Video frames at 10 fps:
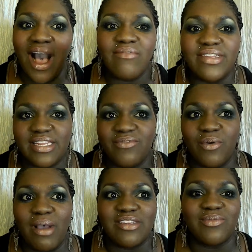obviously
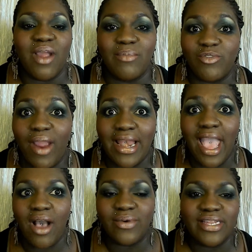for my subscribers right
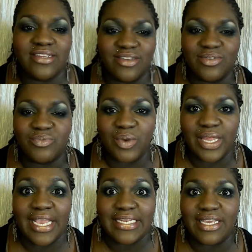now, it's
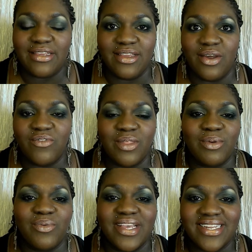really easy, you know, for them
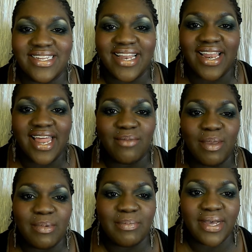to win because there's not a lot of
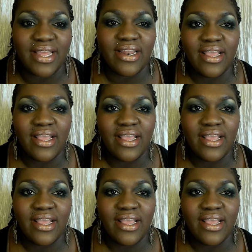people. But